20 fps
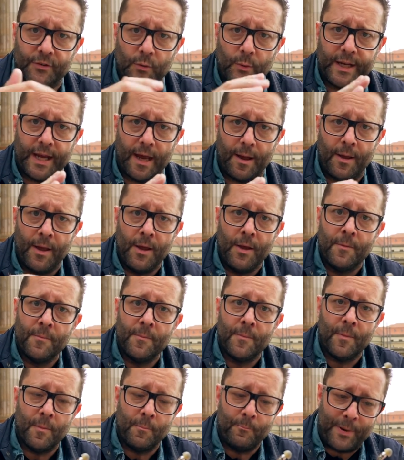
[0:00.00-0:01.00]
So we get
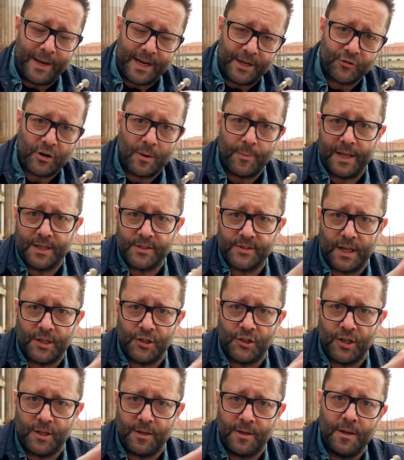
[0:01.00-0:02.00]
better treble
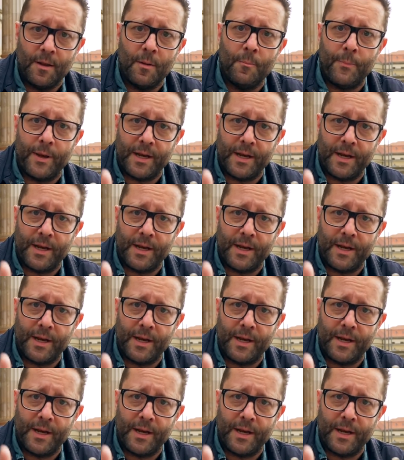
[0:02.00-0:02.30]
extension,